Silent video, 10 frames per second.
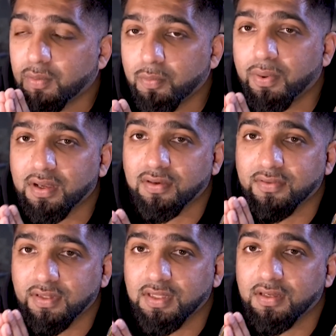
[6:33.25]
Abu Bakr
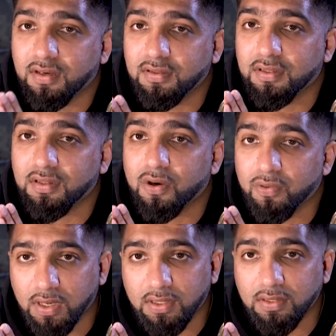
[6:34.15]
Siddiq
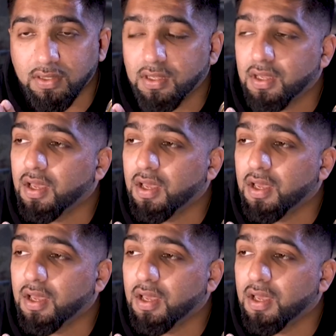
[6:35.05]
radiallahu an.